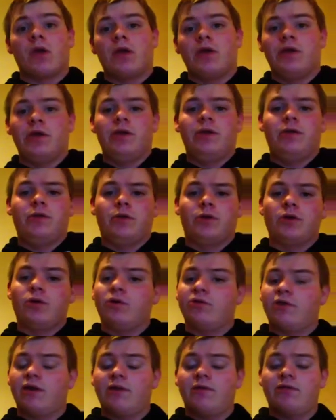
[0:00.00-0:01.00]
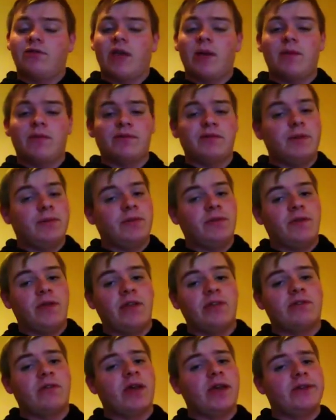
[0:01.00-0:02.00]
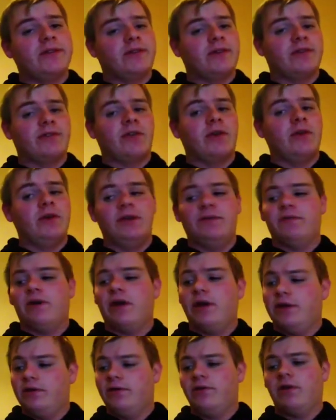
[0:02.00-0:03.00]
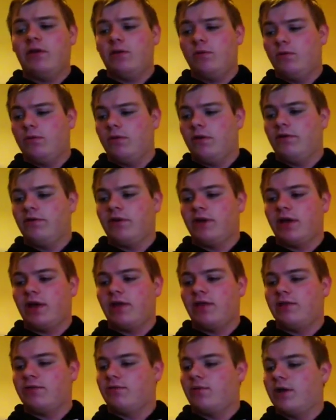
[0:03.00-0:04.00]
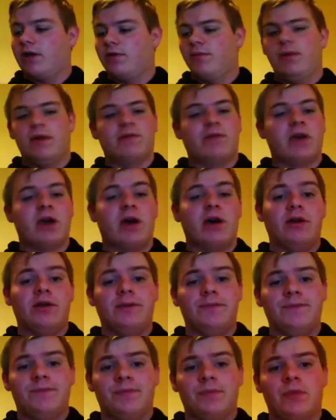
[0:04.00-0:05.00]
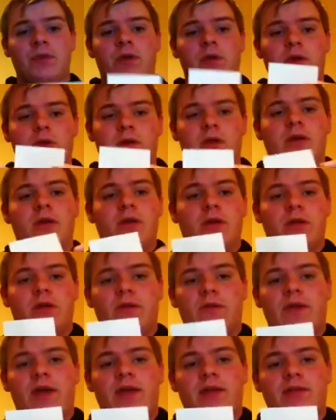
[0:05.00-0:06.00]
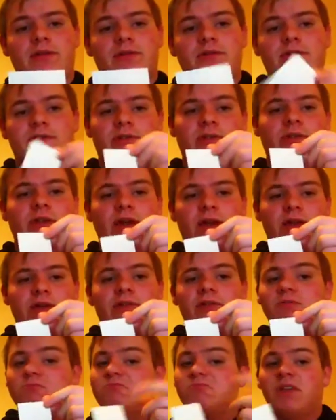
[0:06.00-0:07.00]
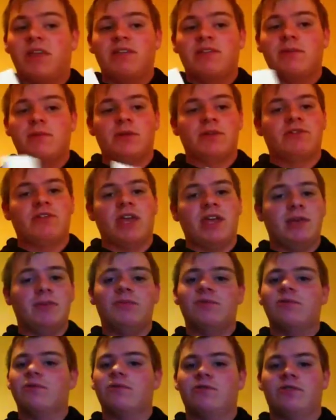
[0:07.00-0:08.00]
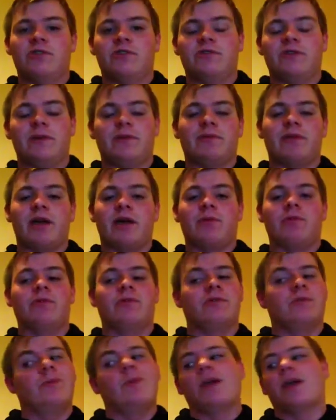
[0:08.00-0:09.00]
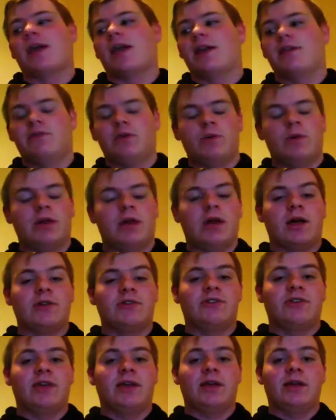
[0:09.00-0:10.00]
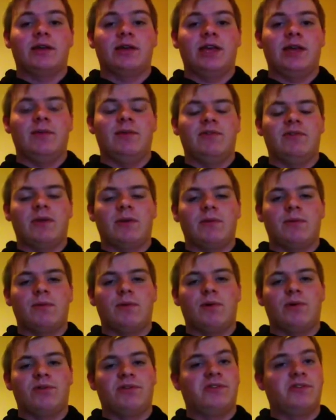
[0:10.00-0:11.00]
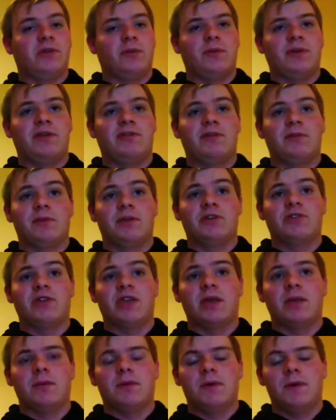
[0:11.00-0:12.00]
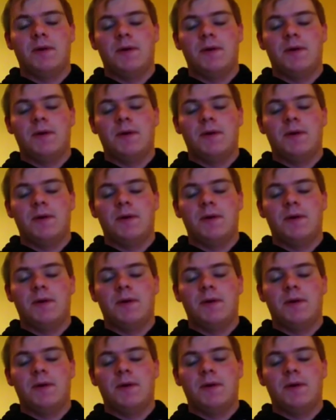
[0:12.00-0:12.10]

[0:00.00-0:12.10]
You can also have shapes flipped on their side, and that's totally fine. So if I get this random bit of card, that to that, they're similar shapes, just flip round. Again, if you enlarge it and keep the same proportions, it'd be a similar shape.